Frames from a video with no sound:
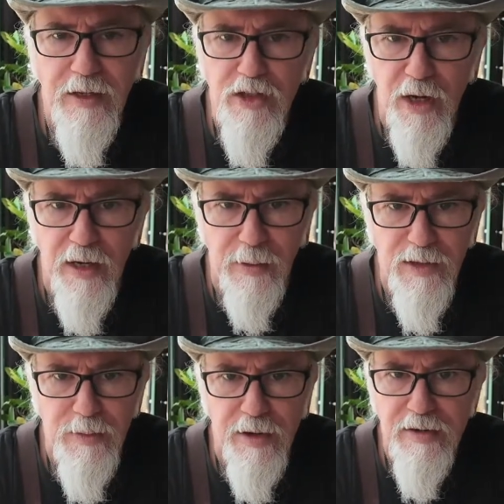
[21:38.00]
I did Giant
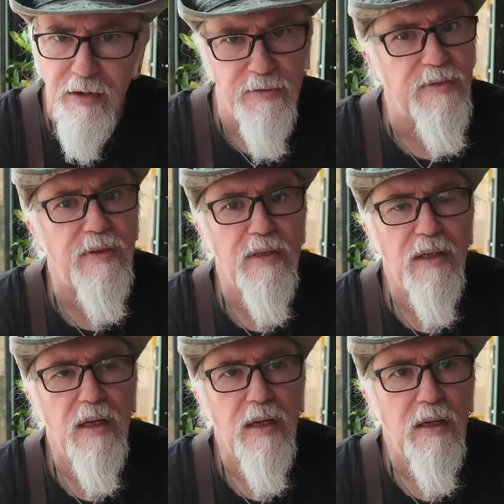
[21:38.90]
Ibis myself
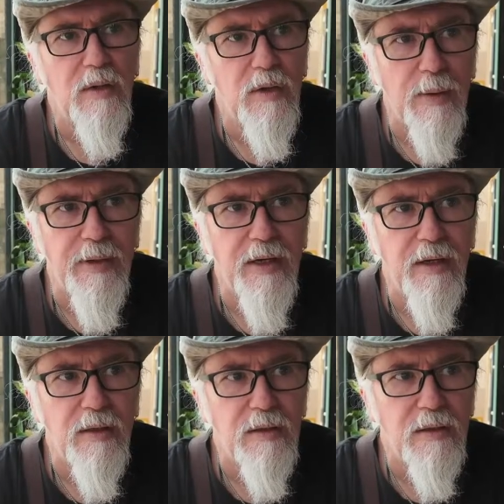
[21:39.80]
coming
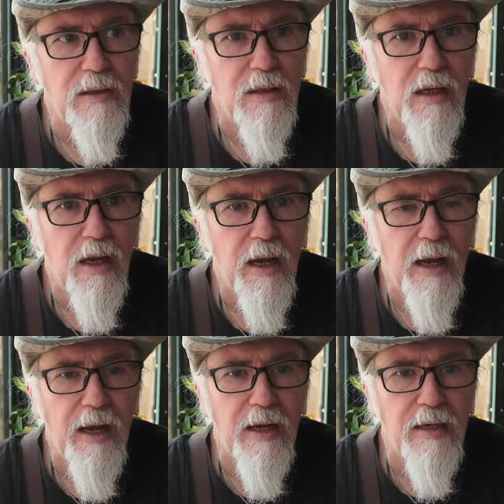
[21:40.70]
here,
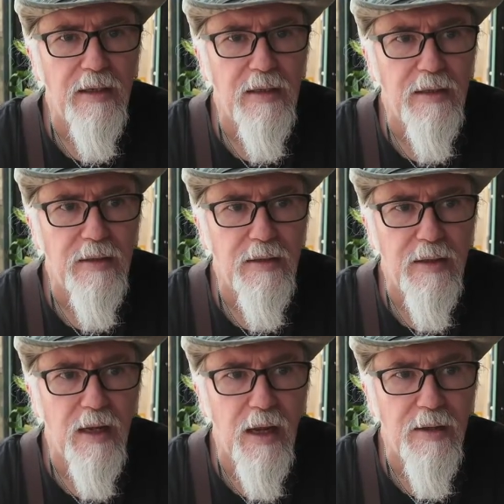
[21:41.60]
and
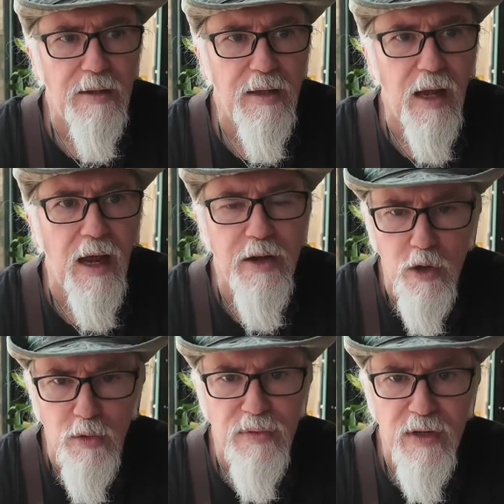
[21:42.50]
I
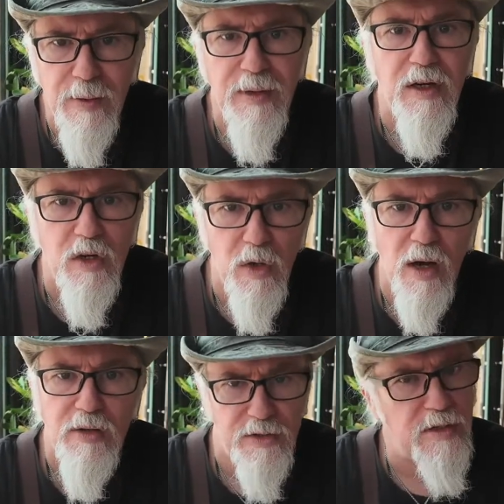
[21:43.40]
goofed coming
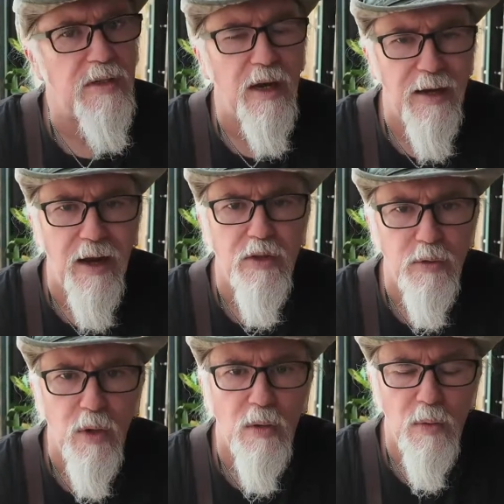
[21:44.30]
across and got the
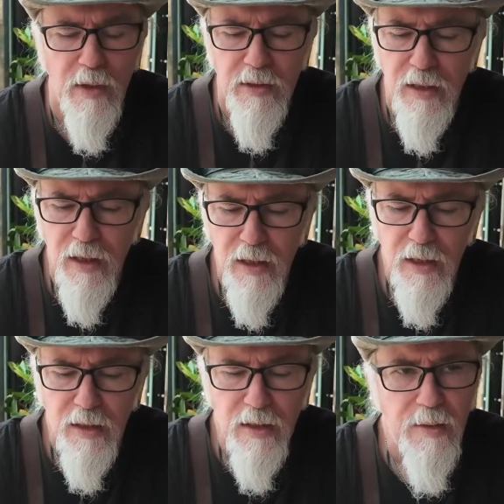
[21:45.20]
wrong one.
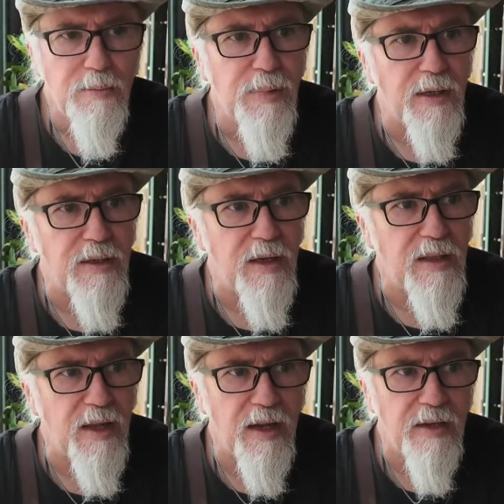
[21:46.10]
But the
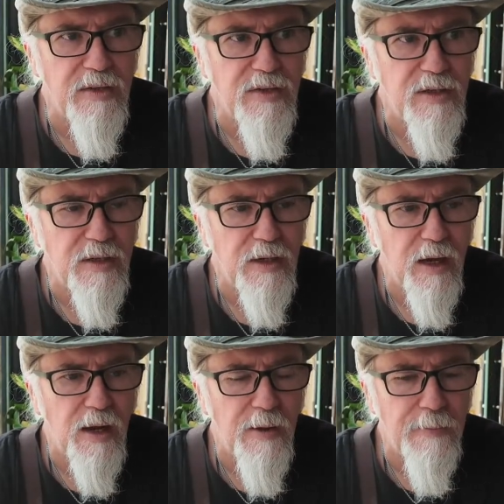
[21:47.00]
thing is,
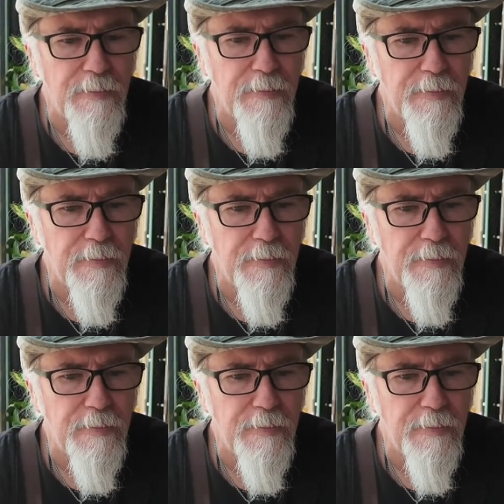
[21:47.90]
um,